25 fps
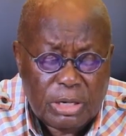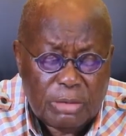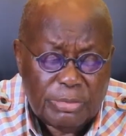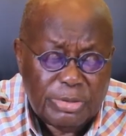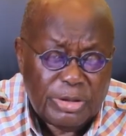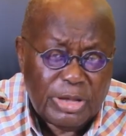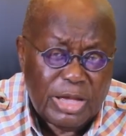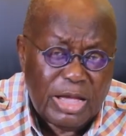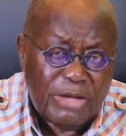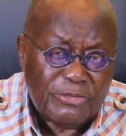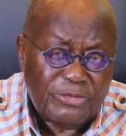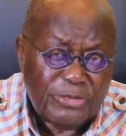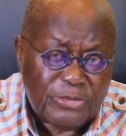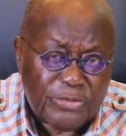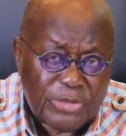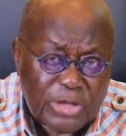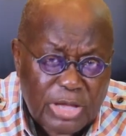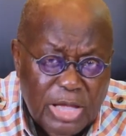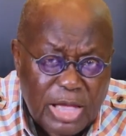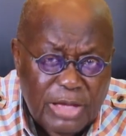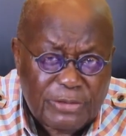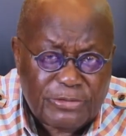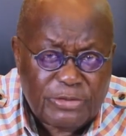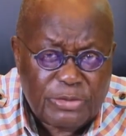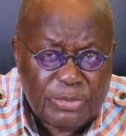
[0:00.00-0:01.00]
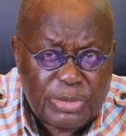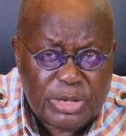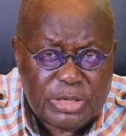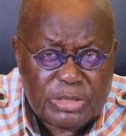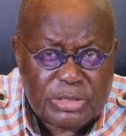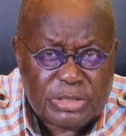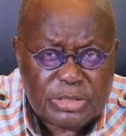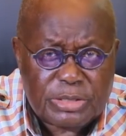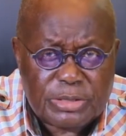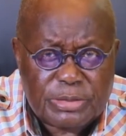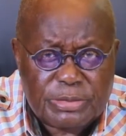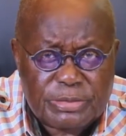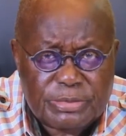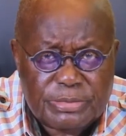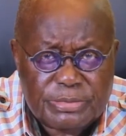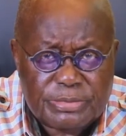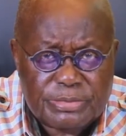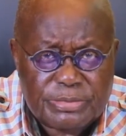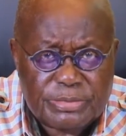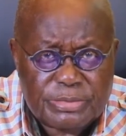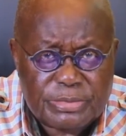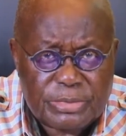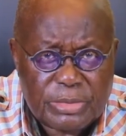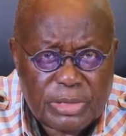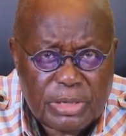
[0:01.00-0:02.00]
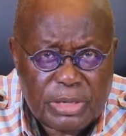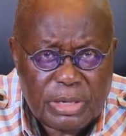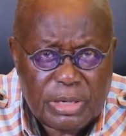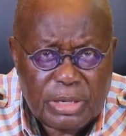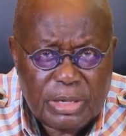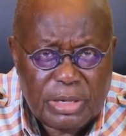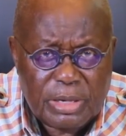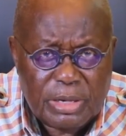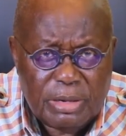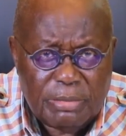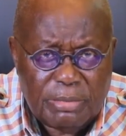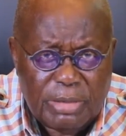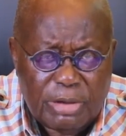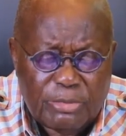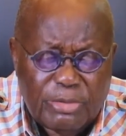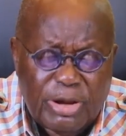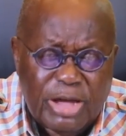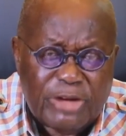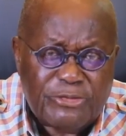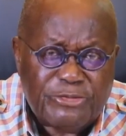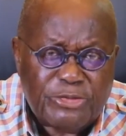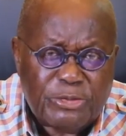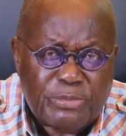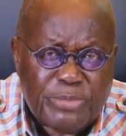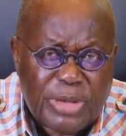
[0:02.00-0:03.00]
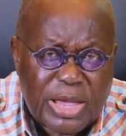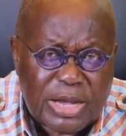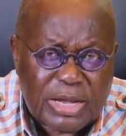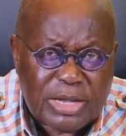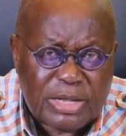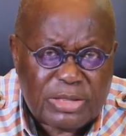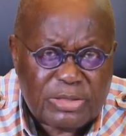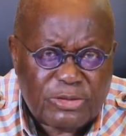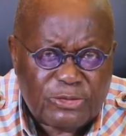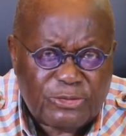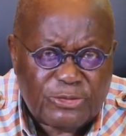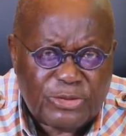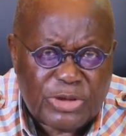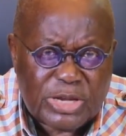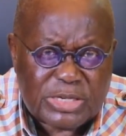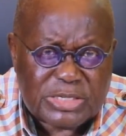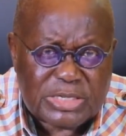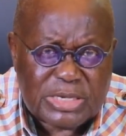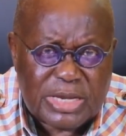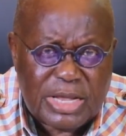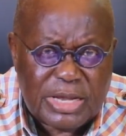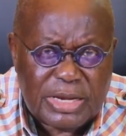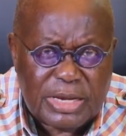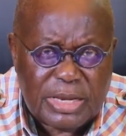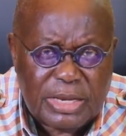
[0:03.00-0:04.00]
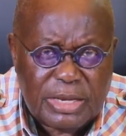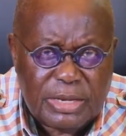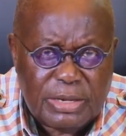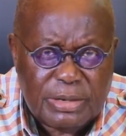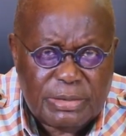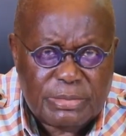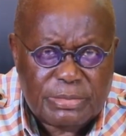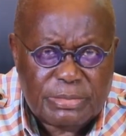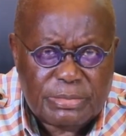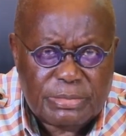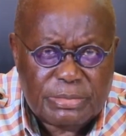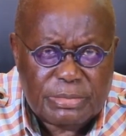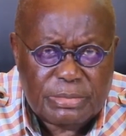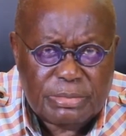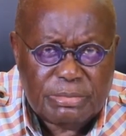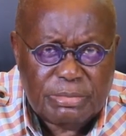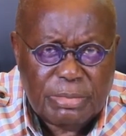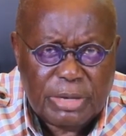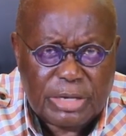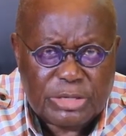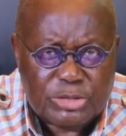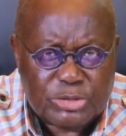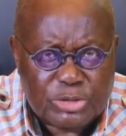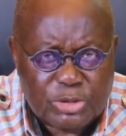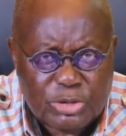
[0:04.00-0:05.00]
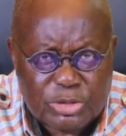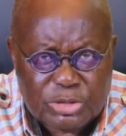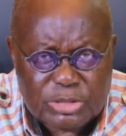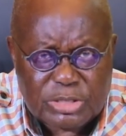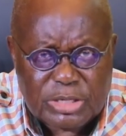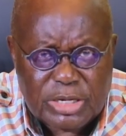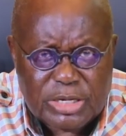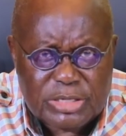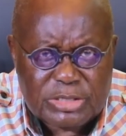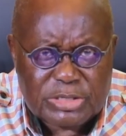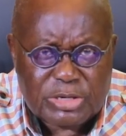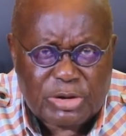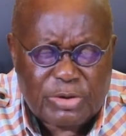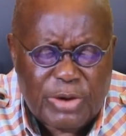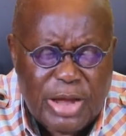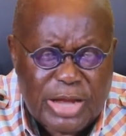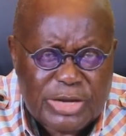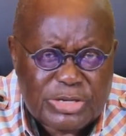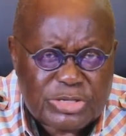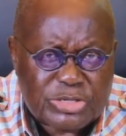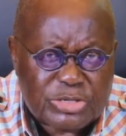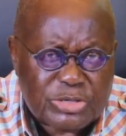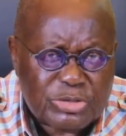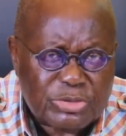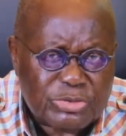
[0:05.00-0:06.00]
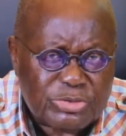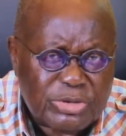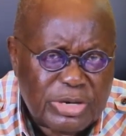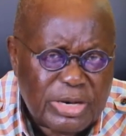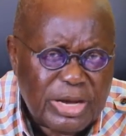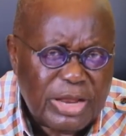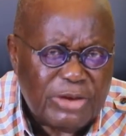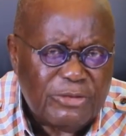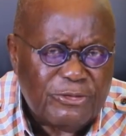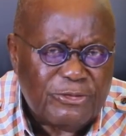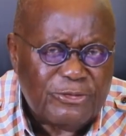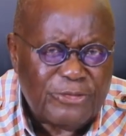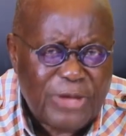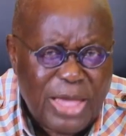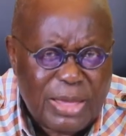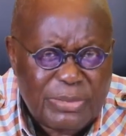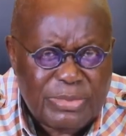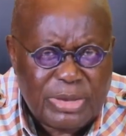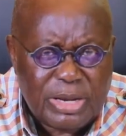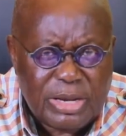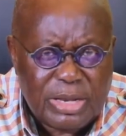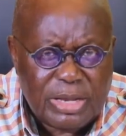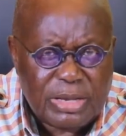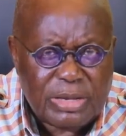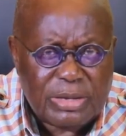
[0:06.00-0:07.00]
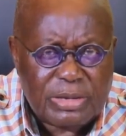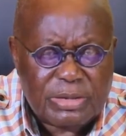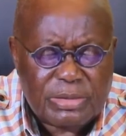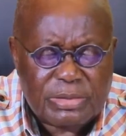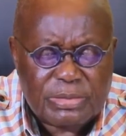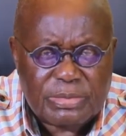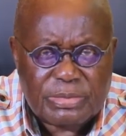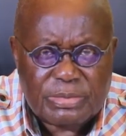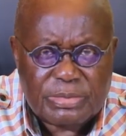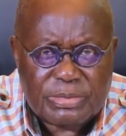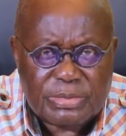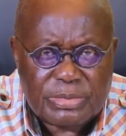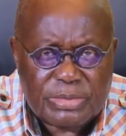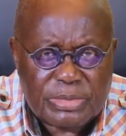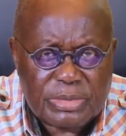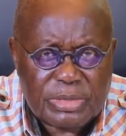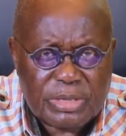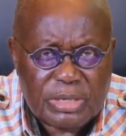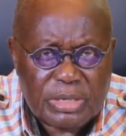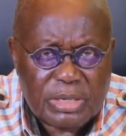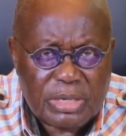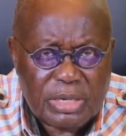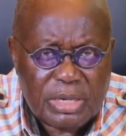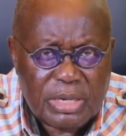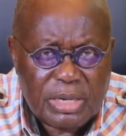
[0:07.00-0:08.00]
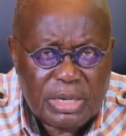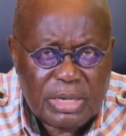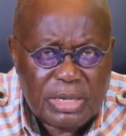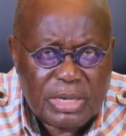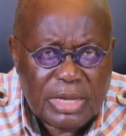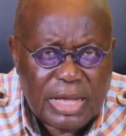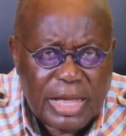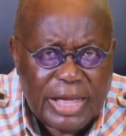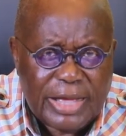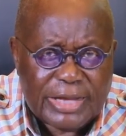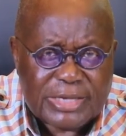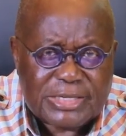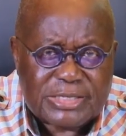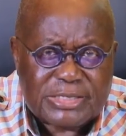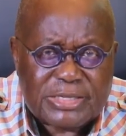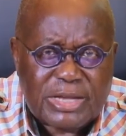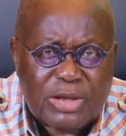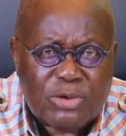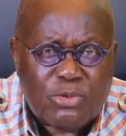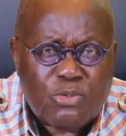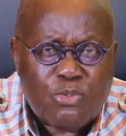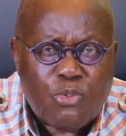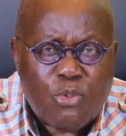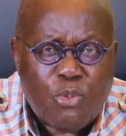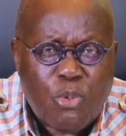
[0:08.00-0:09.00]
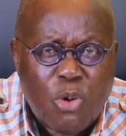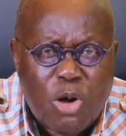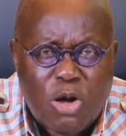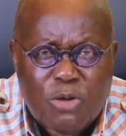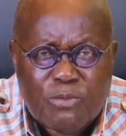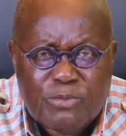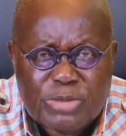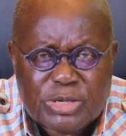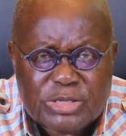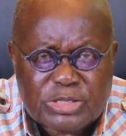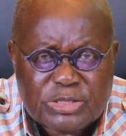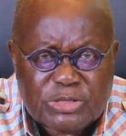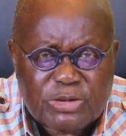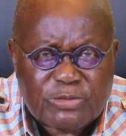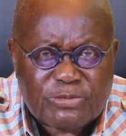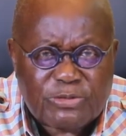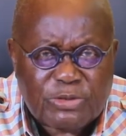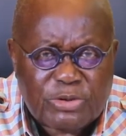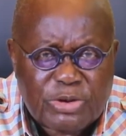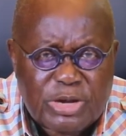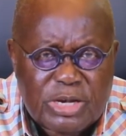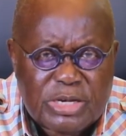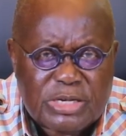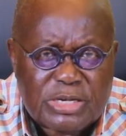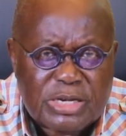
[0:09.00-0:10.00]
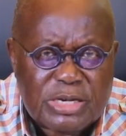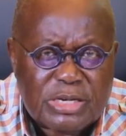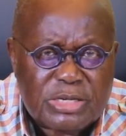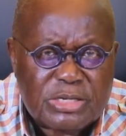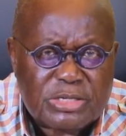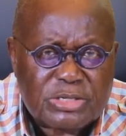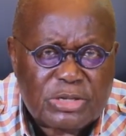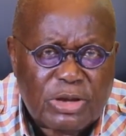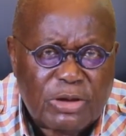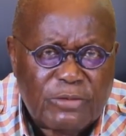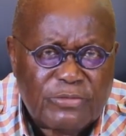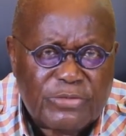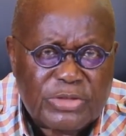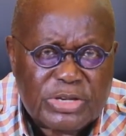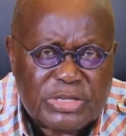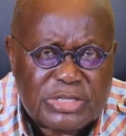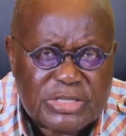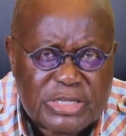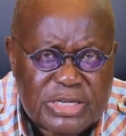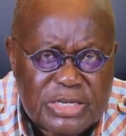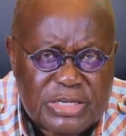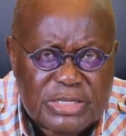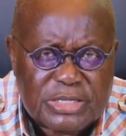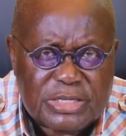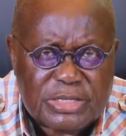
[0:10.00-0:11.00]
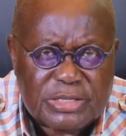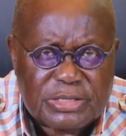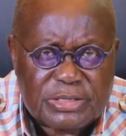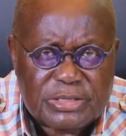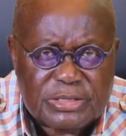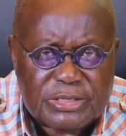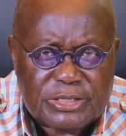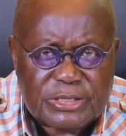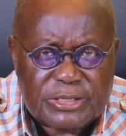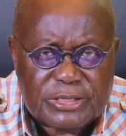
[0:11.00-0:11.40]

On behalf of the government, my wife Rebecca, the First Lady, my daughters, grandchildren, and family, I extend warmest of greetings of the seasons